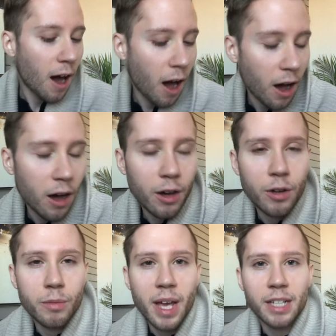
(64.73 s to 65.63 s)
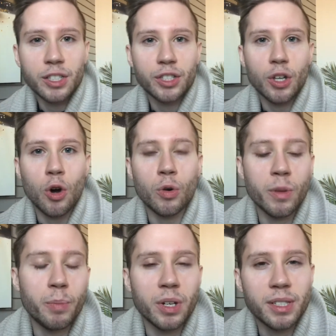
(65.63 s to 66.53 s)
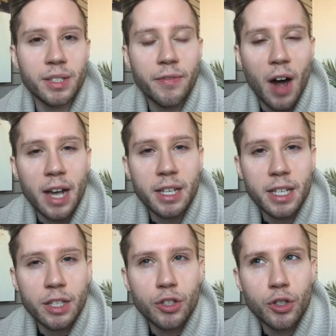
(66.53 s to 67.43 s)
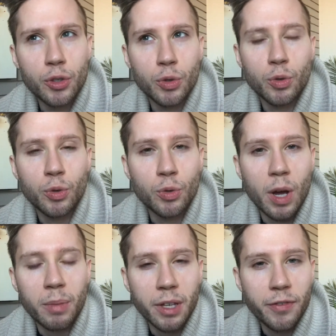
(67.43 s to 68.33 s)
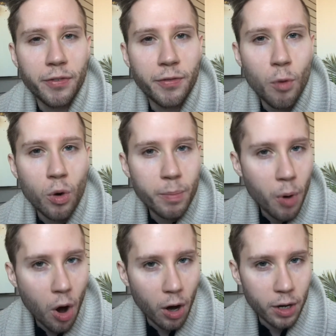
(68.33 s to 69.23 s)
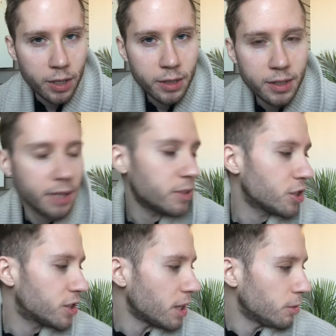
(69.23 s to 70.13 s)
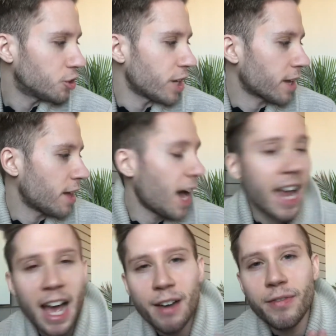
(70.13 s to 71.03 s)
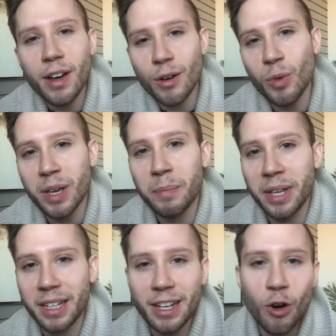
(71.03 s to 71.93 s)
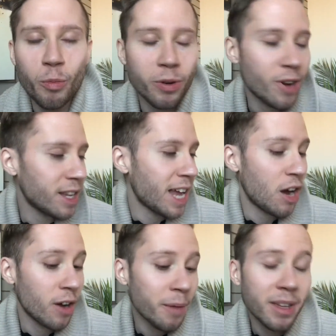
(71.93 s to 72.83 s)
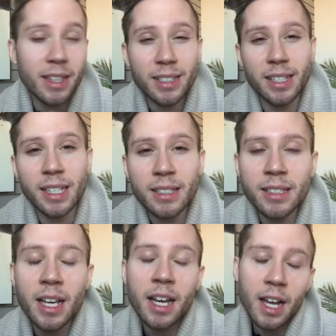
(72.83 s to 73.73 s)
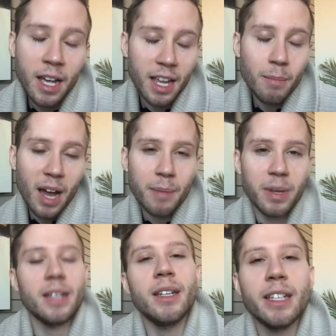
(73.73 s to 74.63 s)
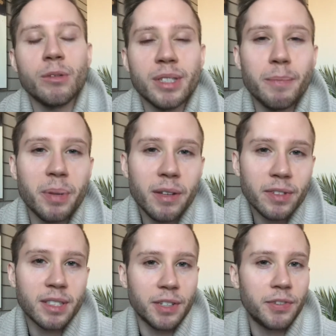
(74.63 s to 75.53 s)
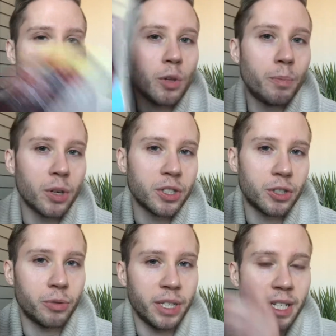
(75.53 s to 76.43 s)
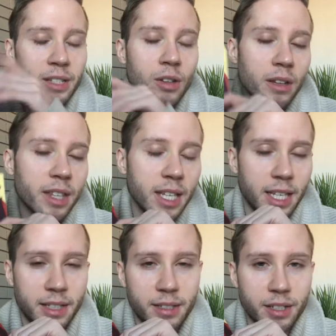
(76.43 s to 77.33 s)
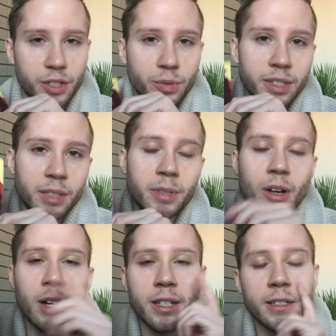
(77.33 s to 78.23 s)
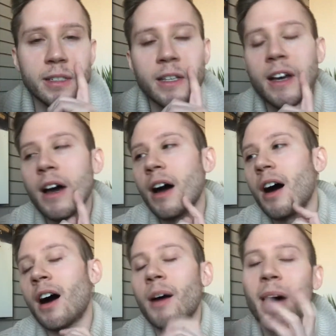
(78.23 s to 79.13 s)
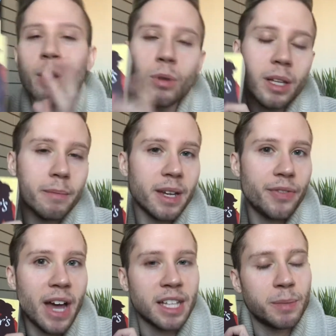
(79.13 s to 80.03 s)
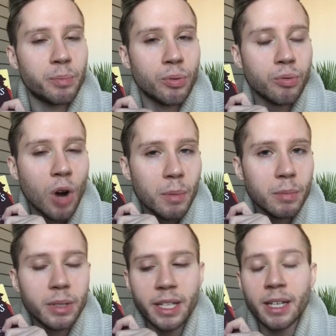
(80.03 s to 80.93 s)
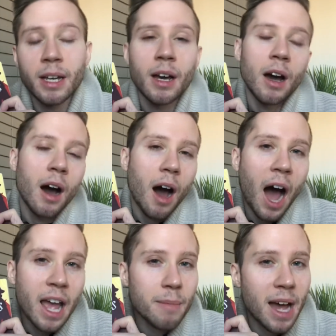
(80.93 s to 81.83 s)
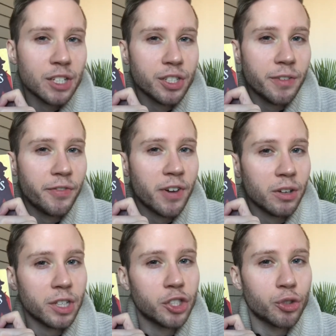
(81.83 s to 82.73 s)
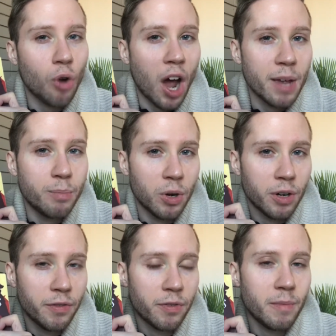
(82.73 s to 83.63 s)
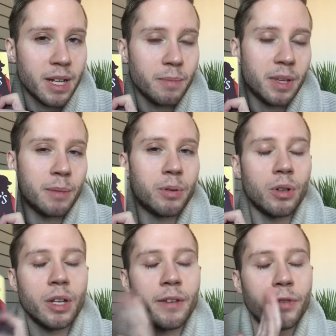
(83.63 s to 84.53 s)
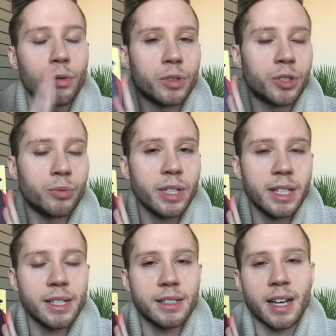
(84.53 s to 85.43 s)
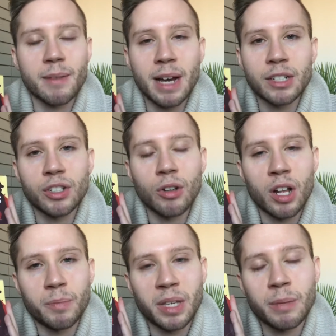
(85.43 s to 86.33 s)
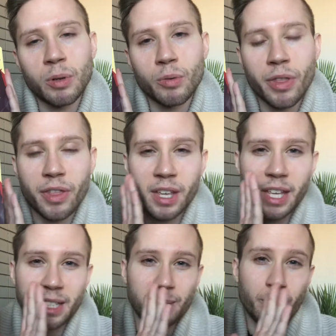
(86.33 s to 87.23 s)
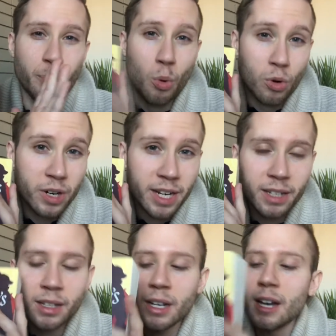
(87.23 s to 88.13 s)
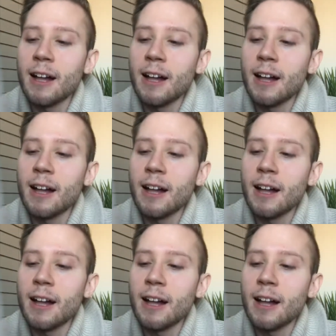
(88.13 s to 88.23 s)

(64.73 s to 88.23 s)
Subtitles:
And so the book is divided into, I believe, 4 parts. Let me just double check that. I have Wikipedia open right now. I mean, this is, in my opinion, it was a bit of a difficult book to read. It's not the easiest read, to be honest. I will admit that it's probably, I imagine, a fairly dry book for many people. If you were to read this, I imagine a lot of people would think it's boring.